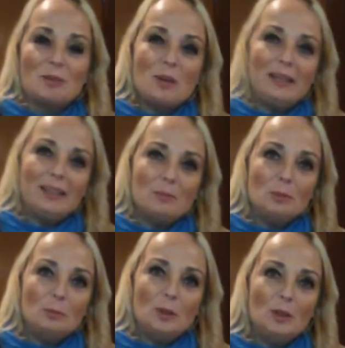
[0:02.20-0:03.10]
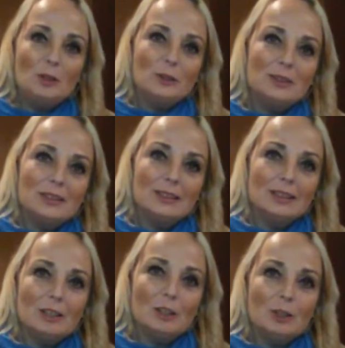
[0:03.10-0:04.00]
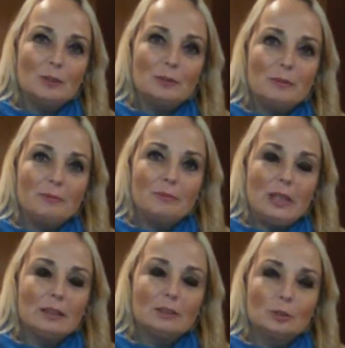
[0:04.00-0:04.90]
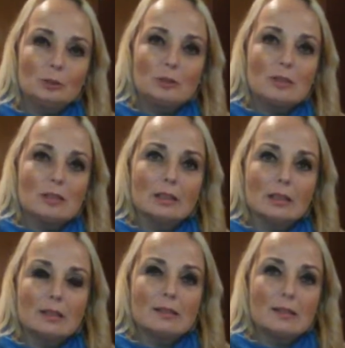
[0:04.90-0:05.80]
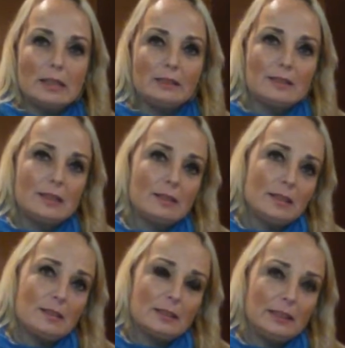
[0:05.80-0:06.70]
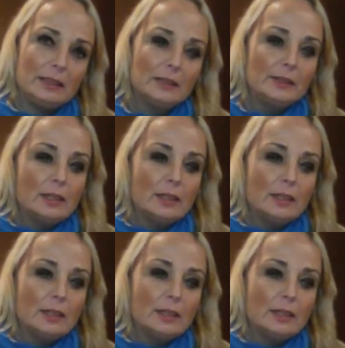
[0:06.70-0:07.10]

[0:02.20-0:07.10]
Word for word: Welcome on board of Invictus uh, uh Sicily.